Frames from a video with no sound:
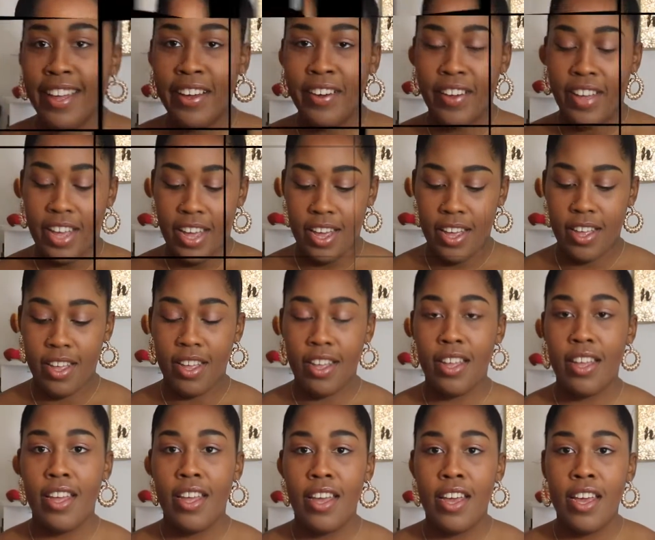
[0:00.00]
it. Okay.
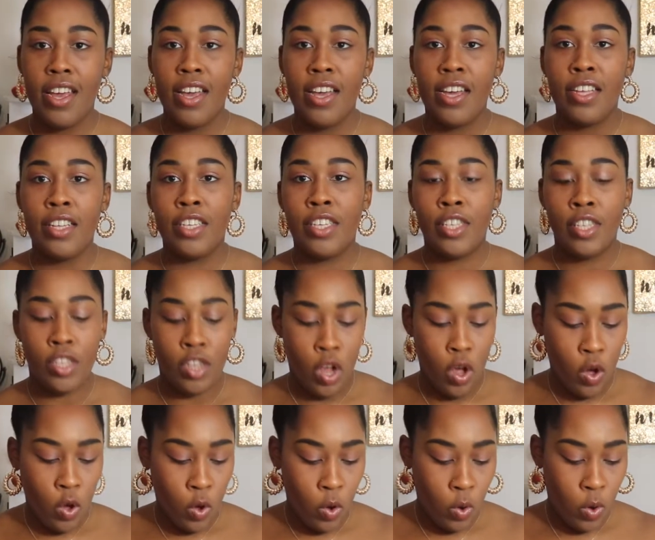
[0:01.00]

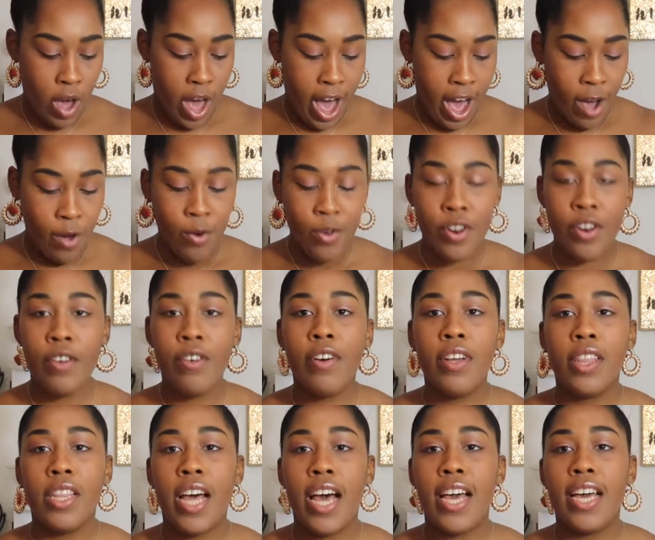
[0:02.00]
So I ordered
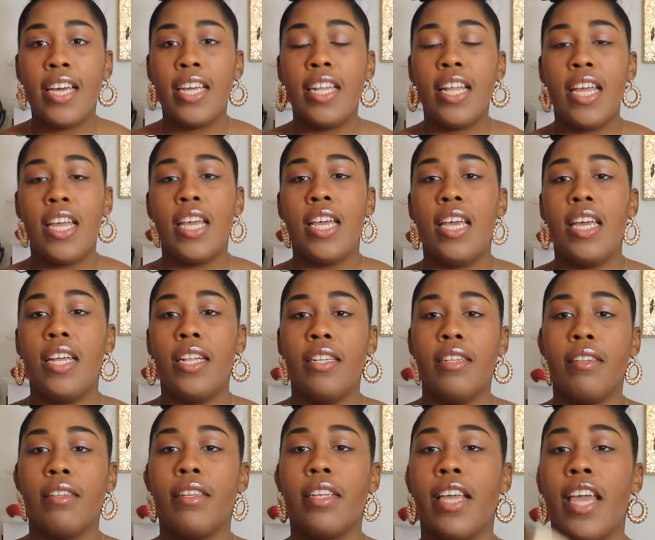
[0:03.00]
online
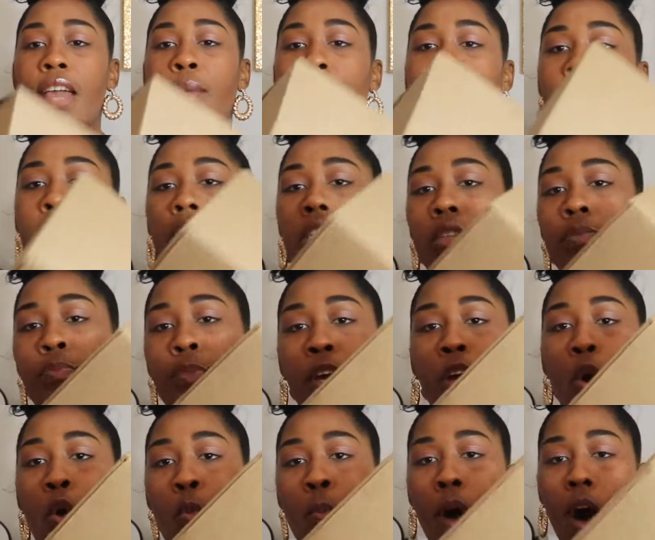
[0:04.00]
and came in this
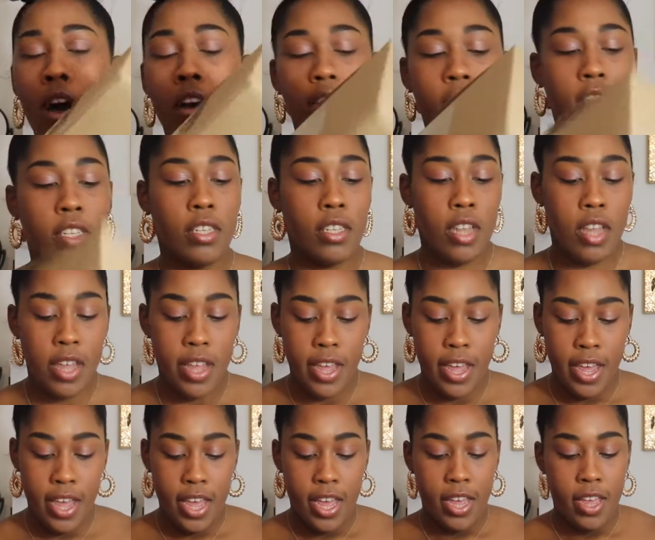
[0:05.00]
big old box.
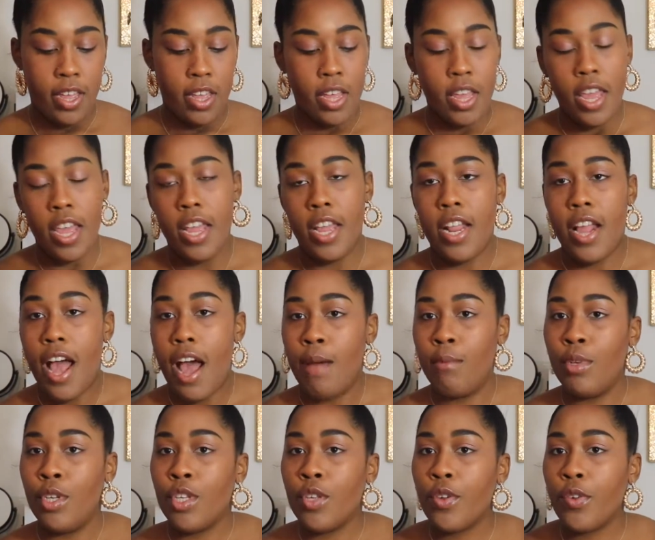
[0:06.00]
And
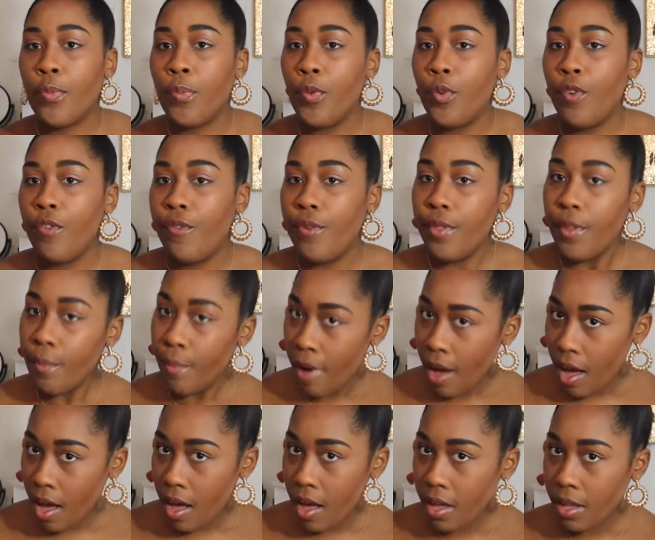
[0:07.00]
I'm just gonna pull from the
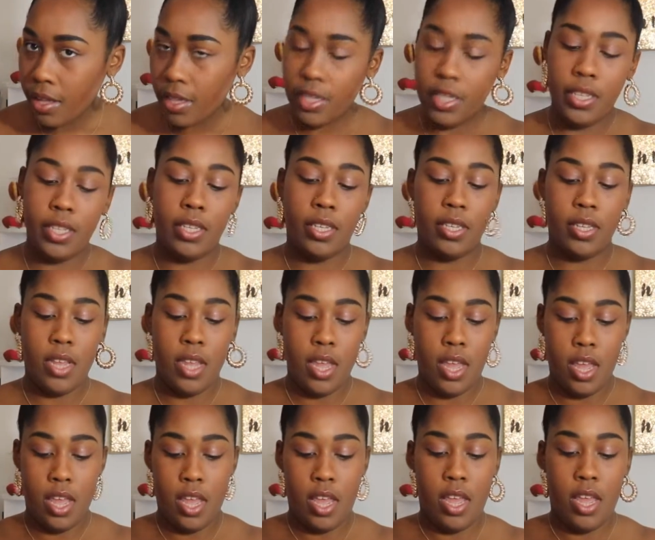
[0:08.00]
box.
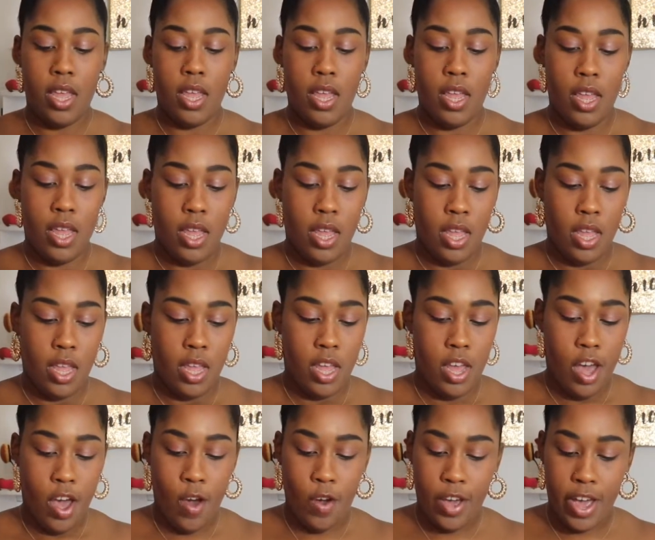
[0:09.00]

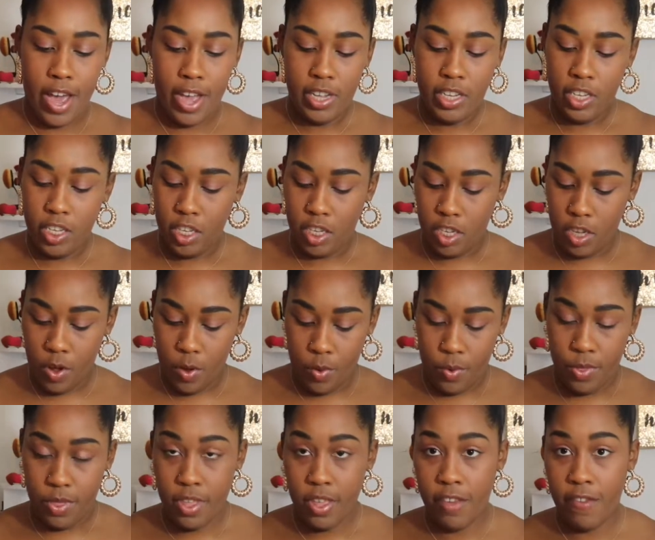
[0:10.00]
Okay,
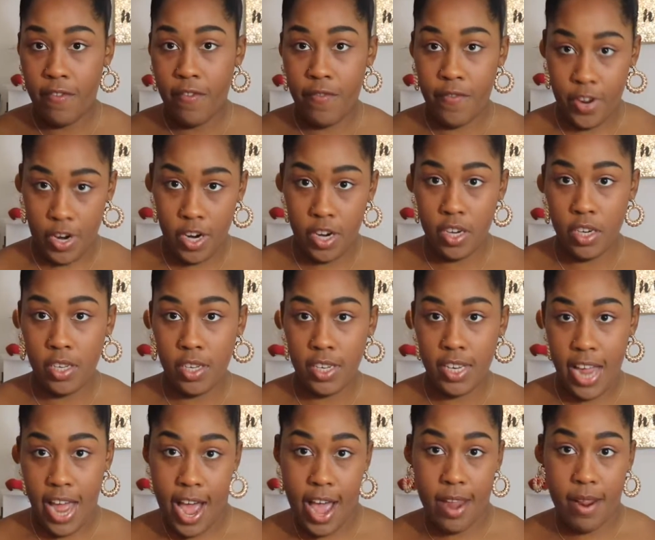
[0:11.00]
so the
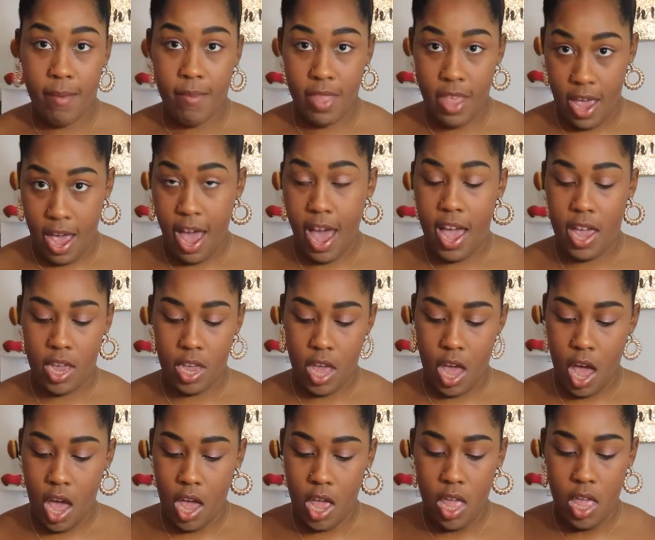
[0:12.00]
first item that I
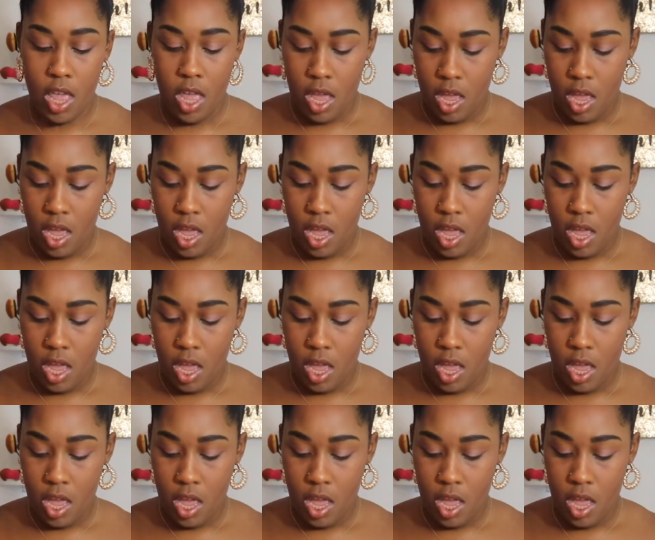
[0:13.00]
got.